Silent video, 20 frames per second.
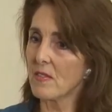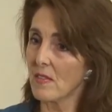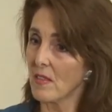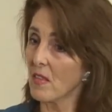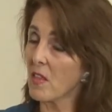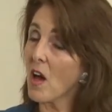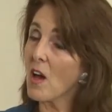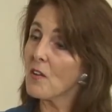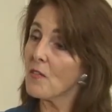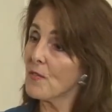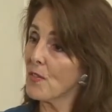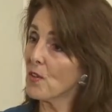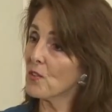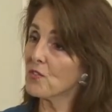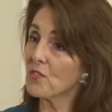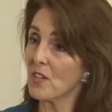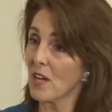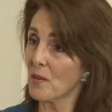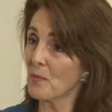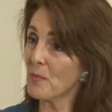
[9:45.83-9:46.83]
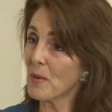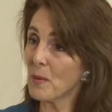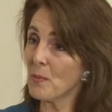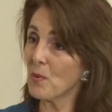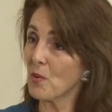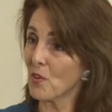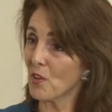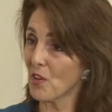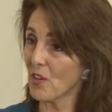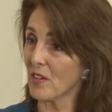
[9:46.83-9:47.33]
a lot of those young
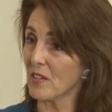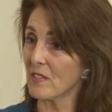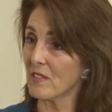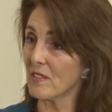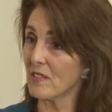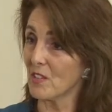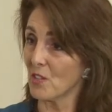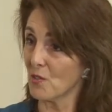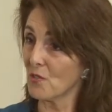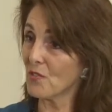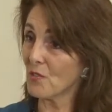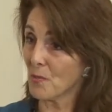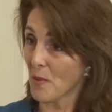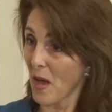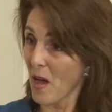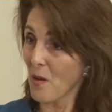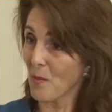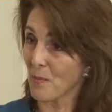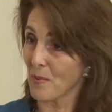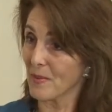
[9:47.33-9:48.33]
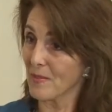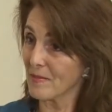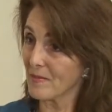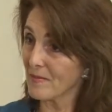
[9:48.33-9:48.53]
people could use some help.